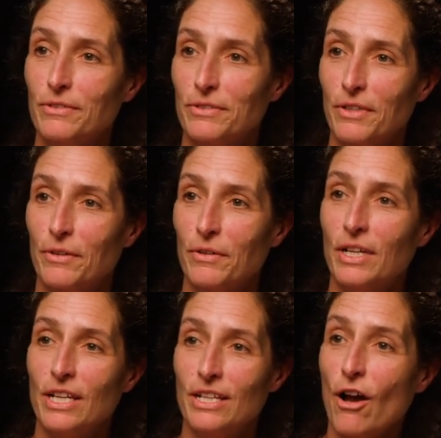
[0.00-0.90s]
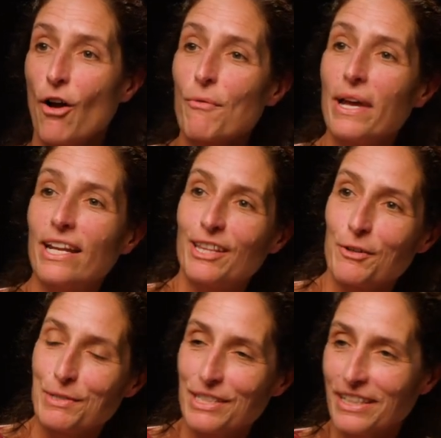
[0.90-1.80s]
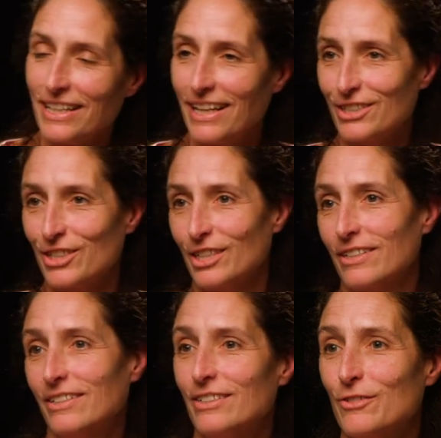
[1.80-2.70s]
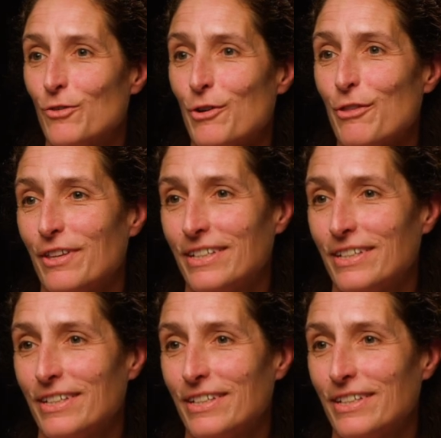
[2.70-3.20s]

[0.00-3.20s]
So already there was a connection north.